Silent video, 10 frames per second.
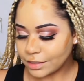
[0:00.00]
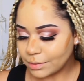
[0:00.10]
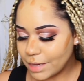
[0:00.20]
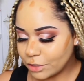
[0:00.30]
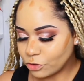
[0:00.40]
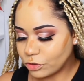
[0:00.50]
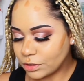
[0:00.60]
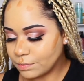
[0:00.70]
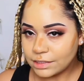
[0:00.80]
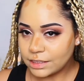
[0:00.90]
I'm
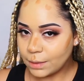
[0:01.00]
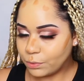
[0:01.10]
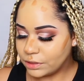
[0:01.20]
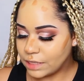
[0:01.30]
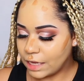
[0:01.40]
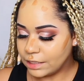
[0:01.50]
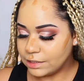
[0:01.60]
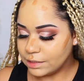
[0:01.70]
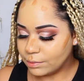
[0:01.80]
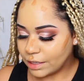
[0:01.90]
extra. That step was not
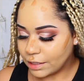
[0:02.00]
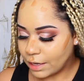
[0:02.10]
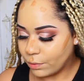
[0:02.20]
needed by the